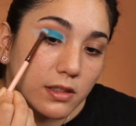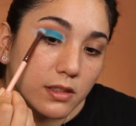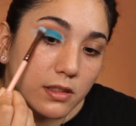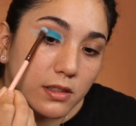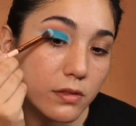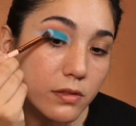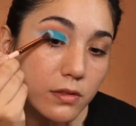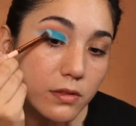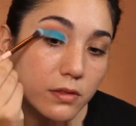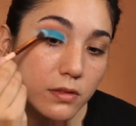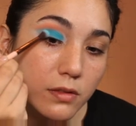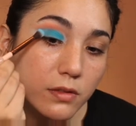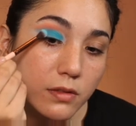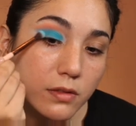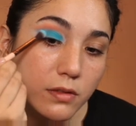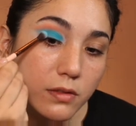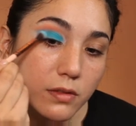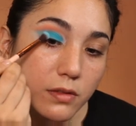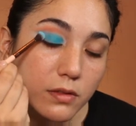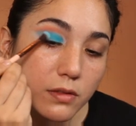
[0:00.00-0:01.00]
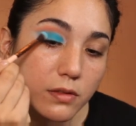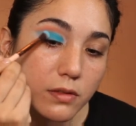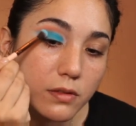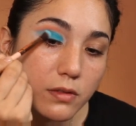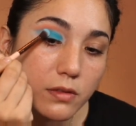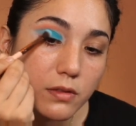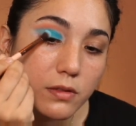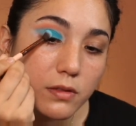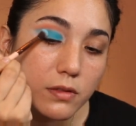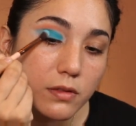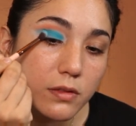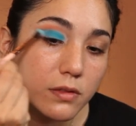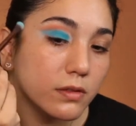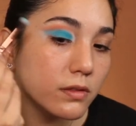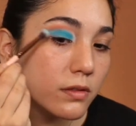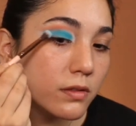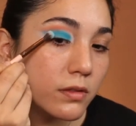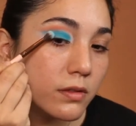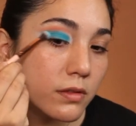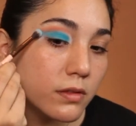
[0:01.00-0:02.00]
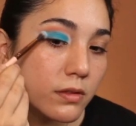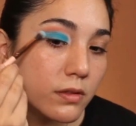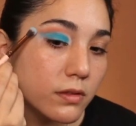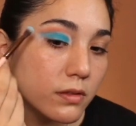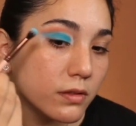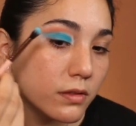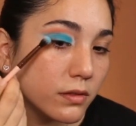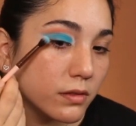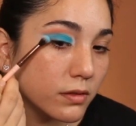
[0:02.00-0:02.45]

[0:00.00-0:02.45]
Slowly add it on there,